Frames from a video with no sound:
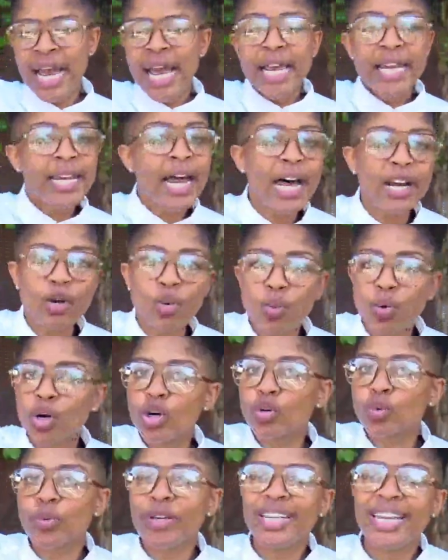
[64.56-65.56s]
Not a
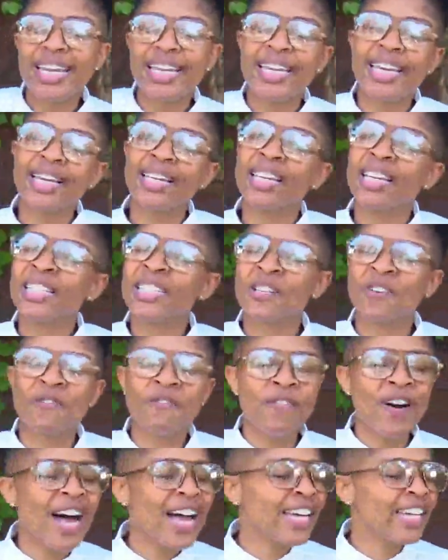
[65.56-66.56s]
world where they kill us, a
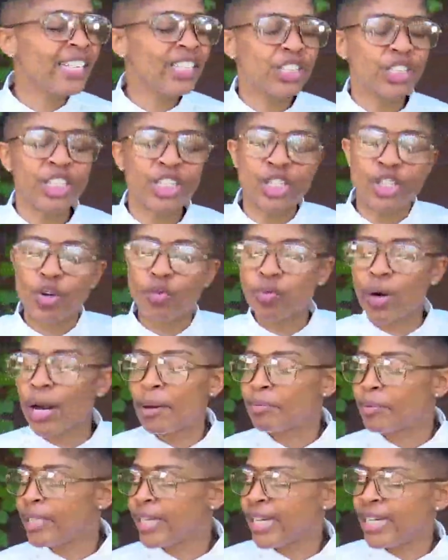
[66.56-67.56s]
fire just
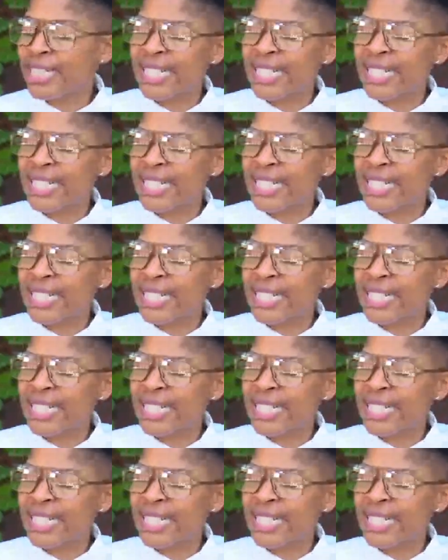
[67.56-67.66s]
erupted.